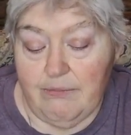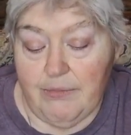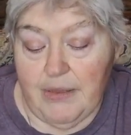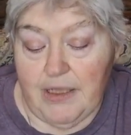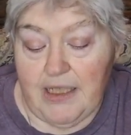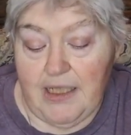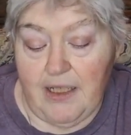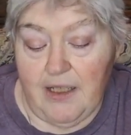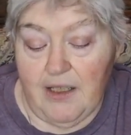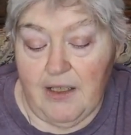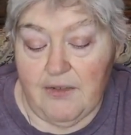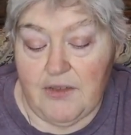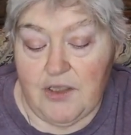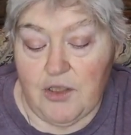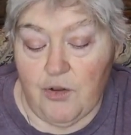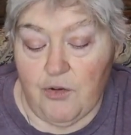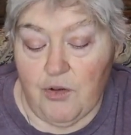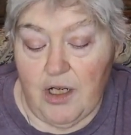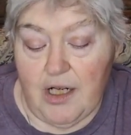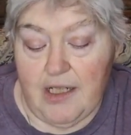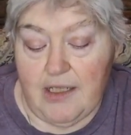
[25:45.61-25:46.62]
but it gives
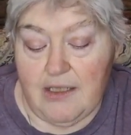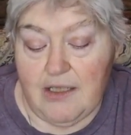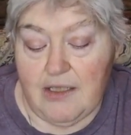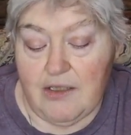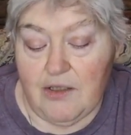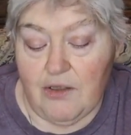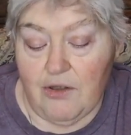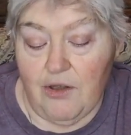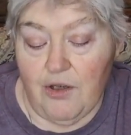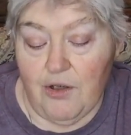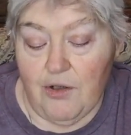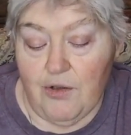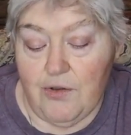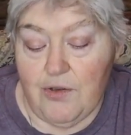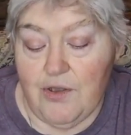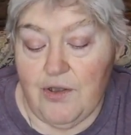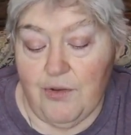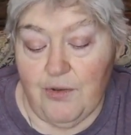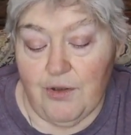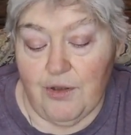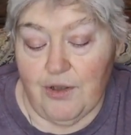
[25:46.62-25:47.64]
grace to
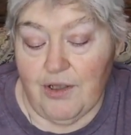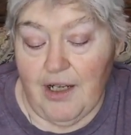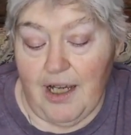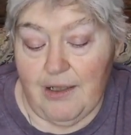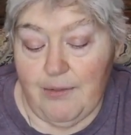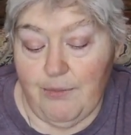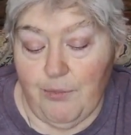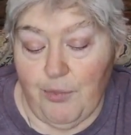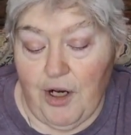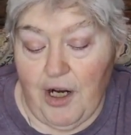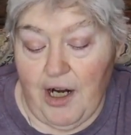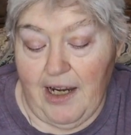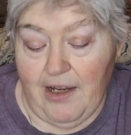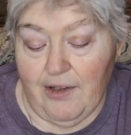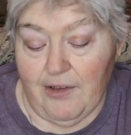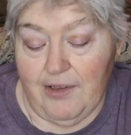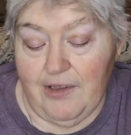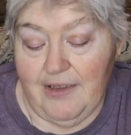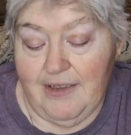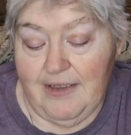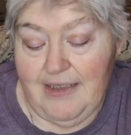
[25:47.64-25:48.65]
those who are not proud.